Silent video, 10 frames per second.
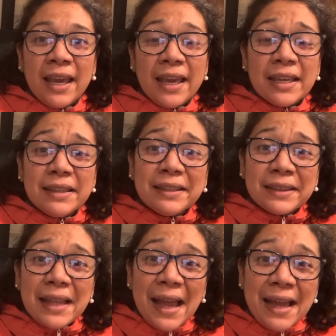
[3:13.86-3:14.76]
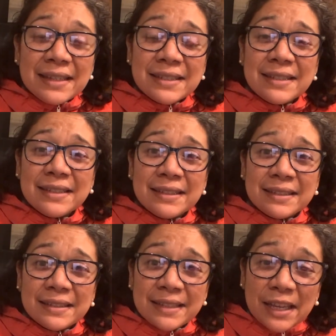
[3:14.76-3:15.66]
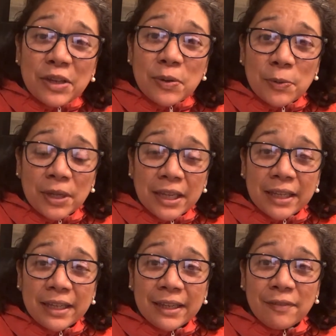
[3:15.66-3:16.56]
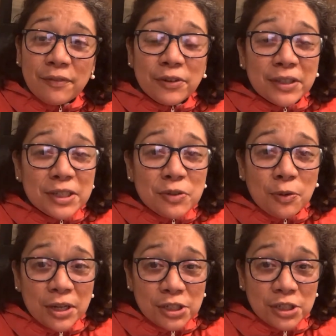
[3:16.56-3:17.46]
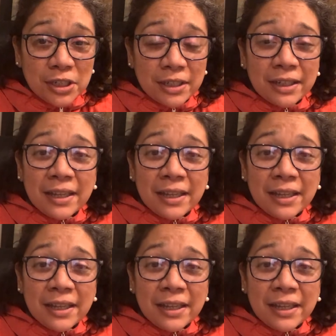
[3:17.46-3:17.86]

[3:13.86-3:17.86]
And the last takeaway for this question